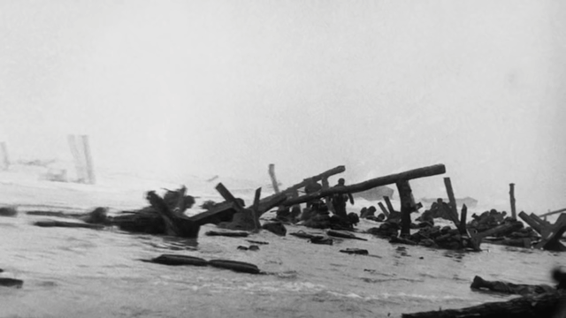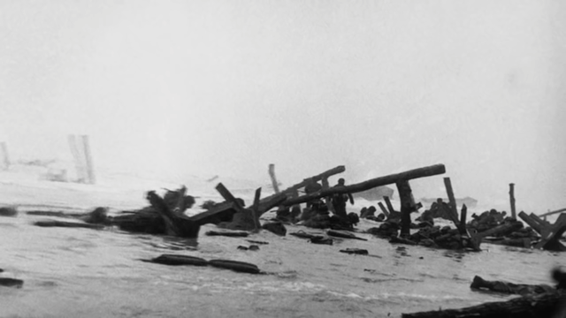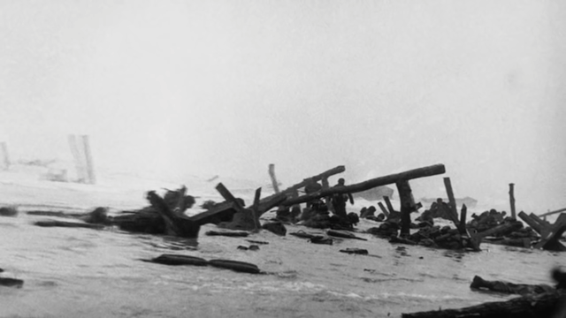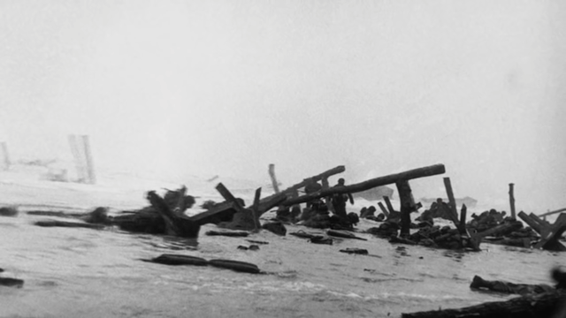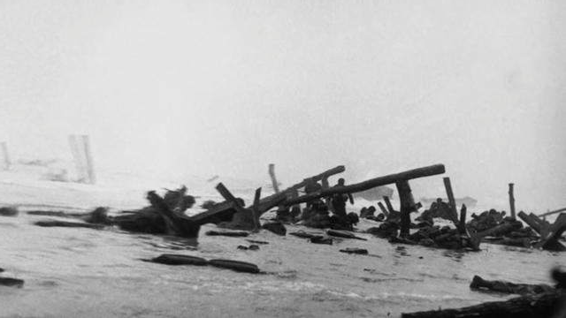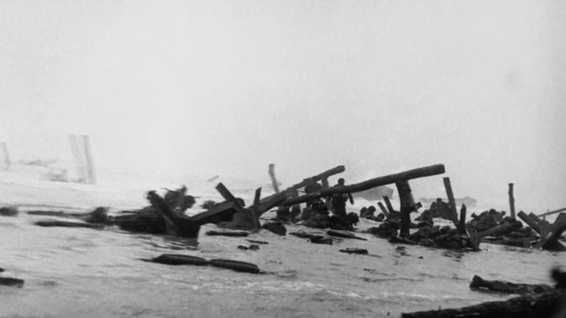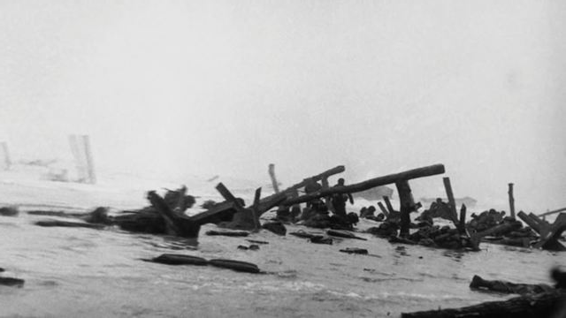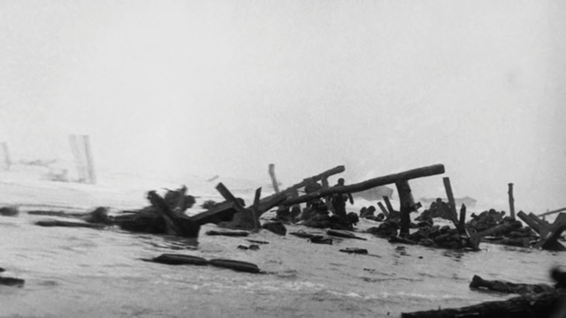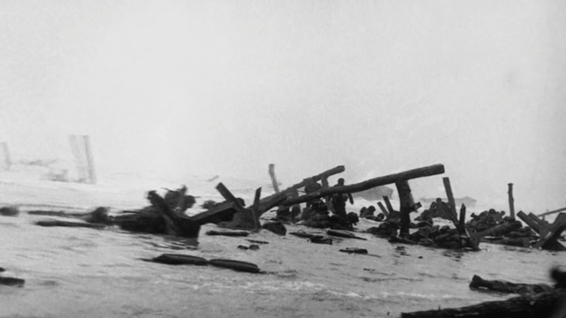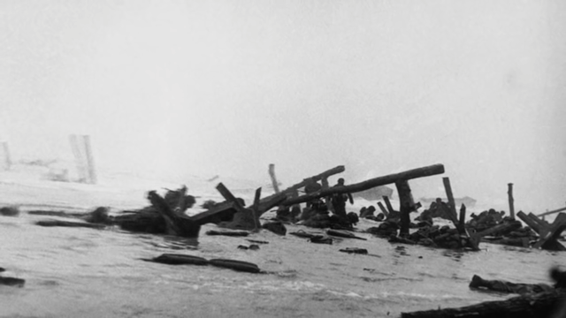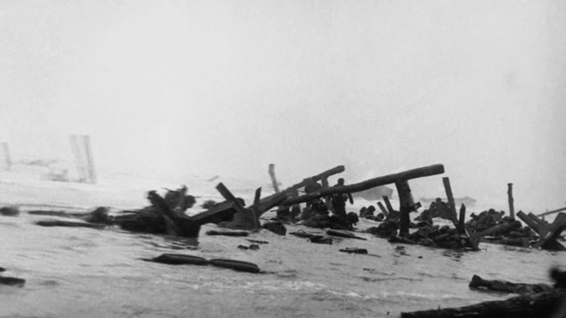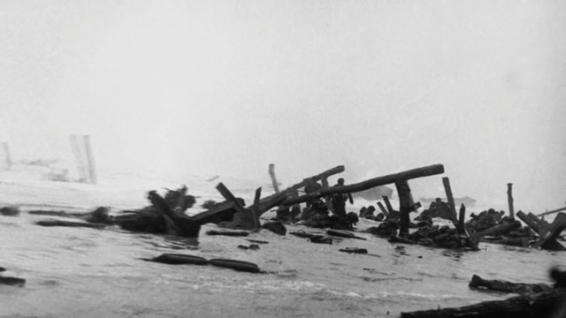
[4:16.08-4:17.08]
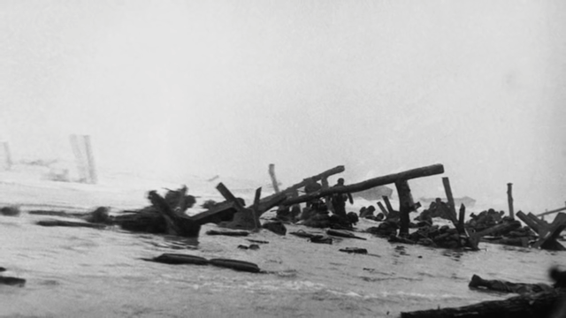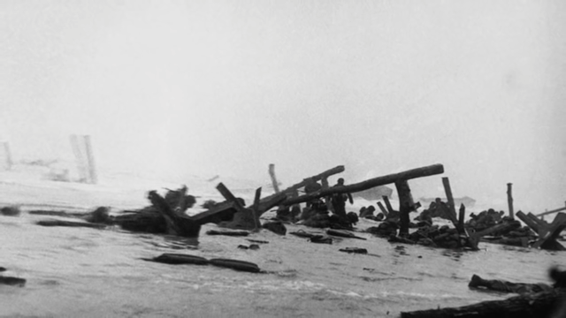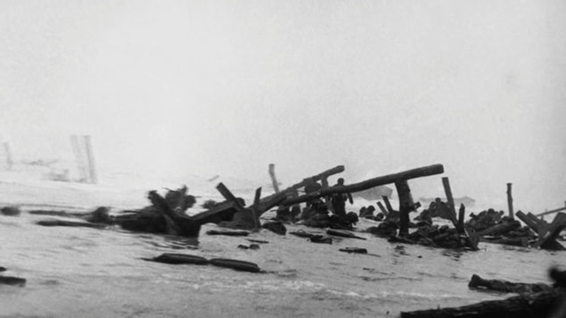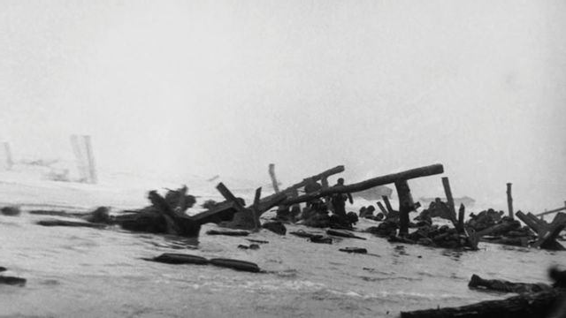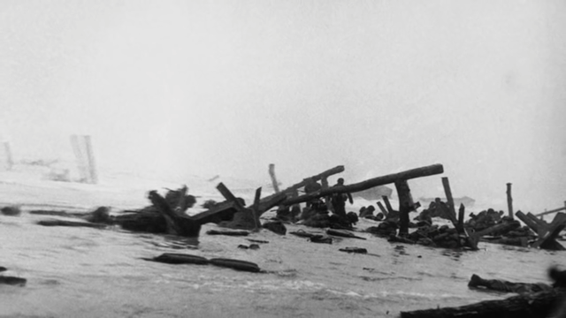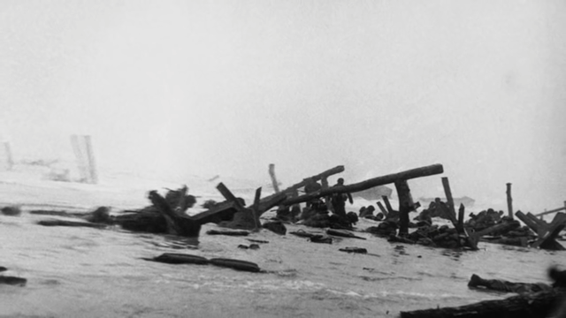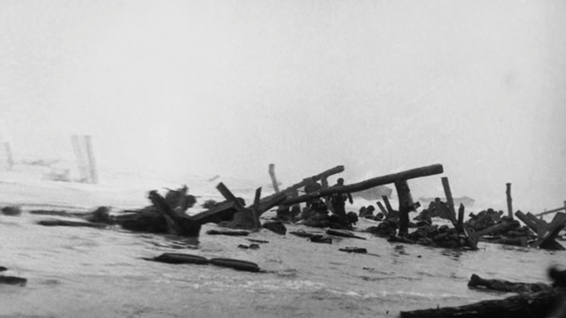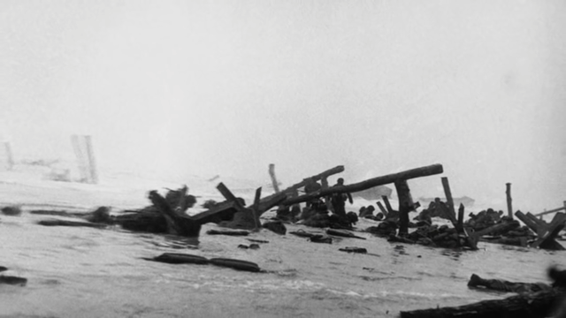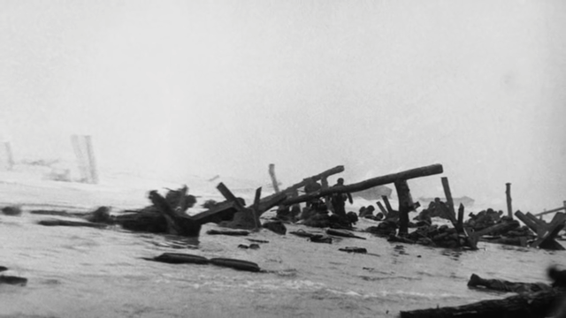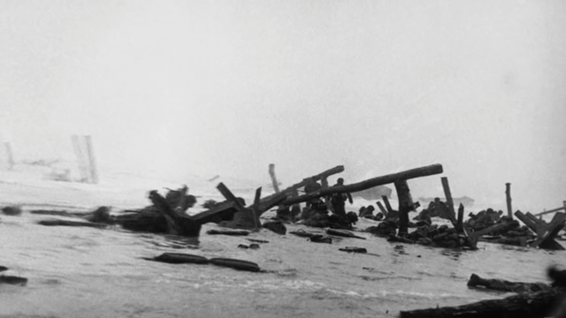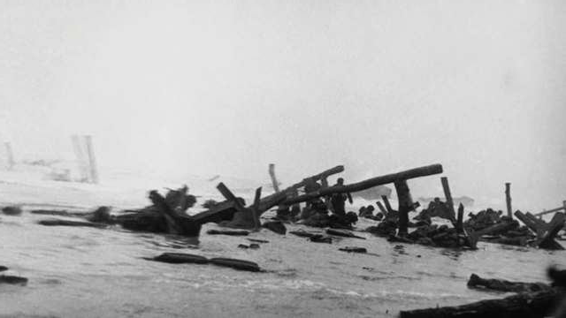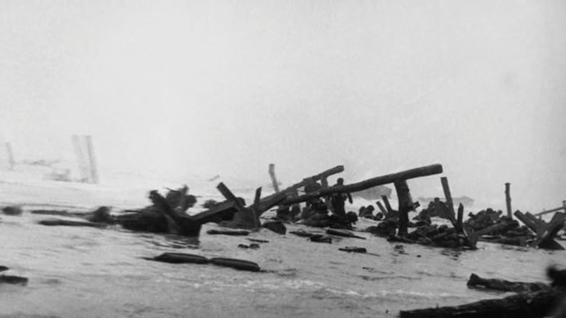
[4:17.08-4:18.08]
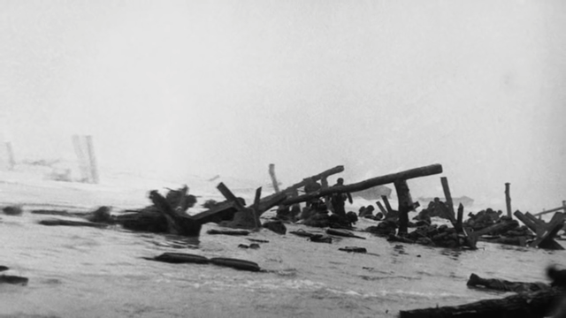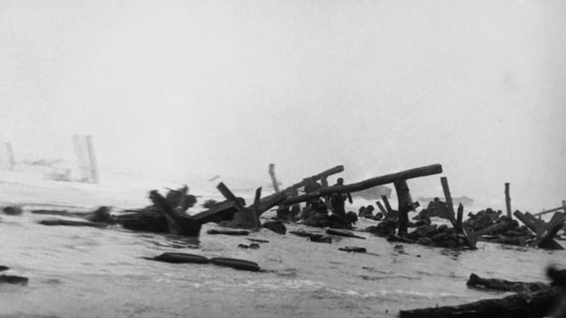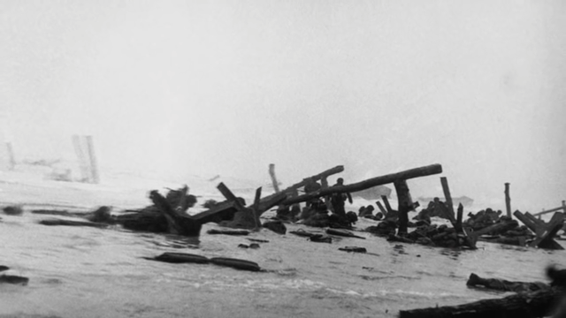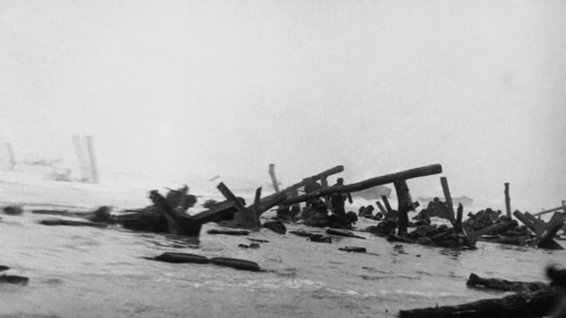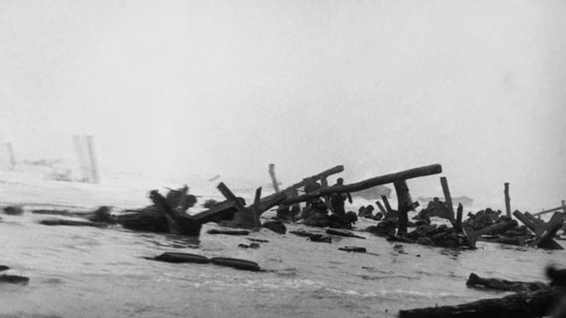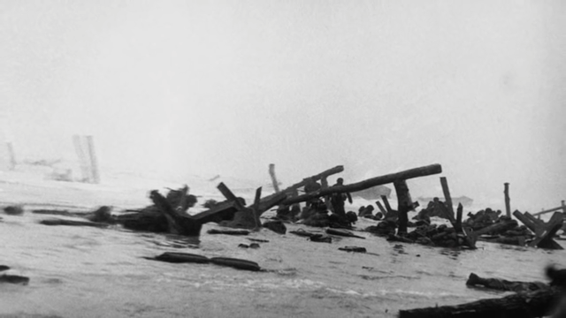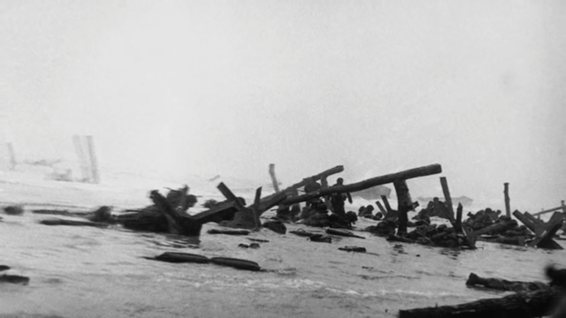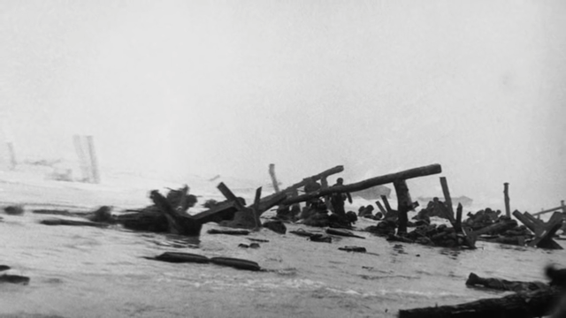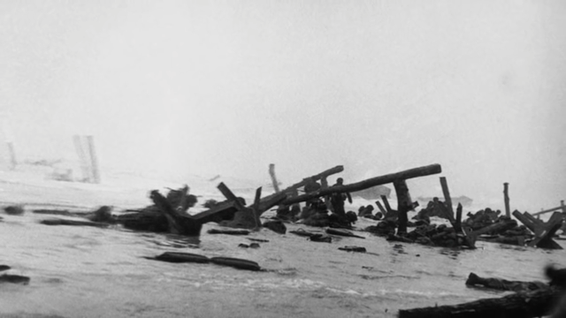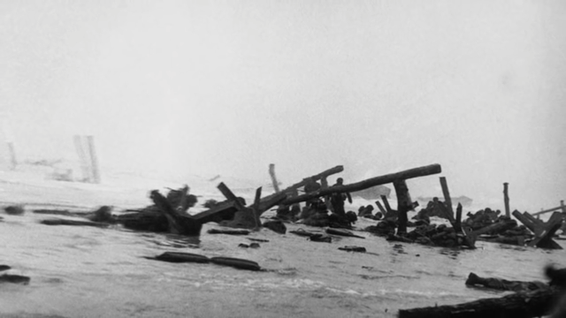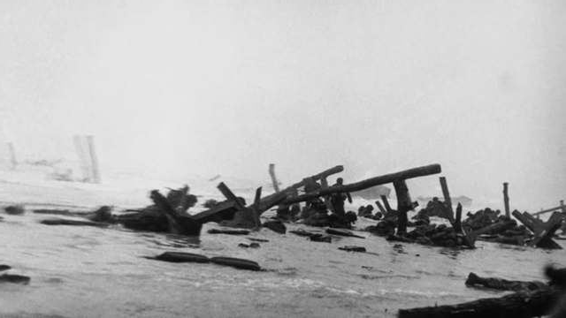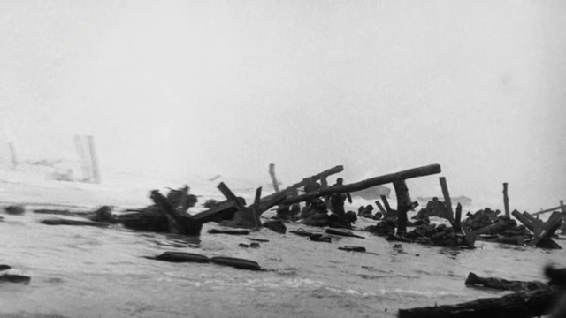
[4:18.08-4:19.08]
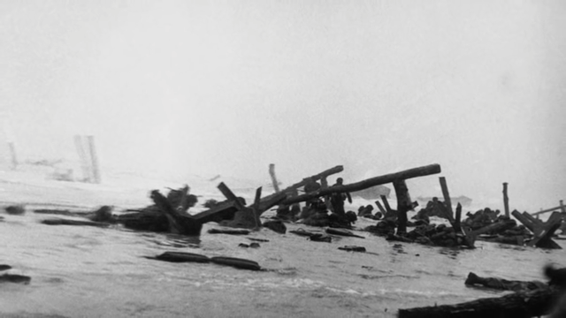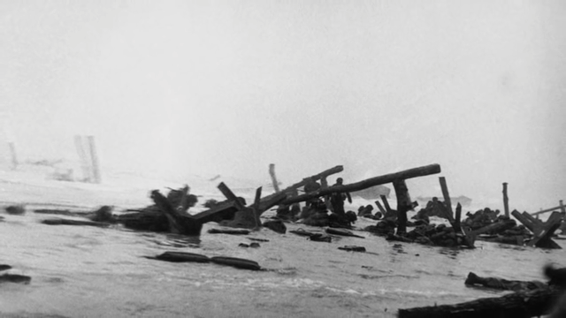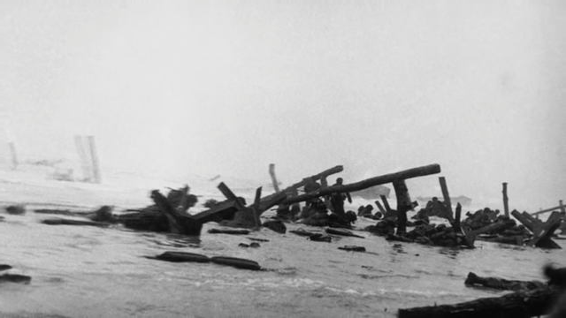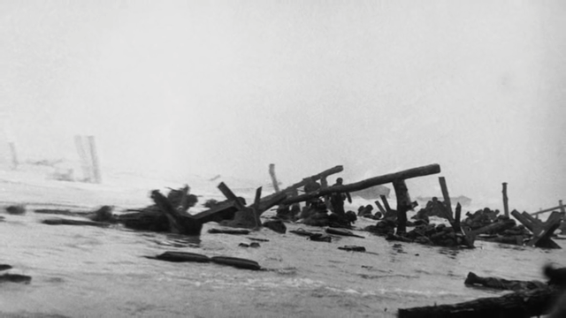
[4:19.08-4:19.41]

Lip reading: Nobody's mouth can be seen.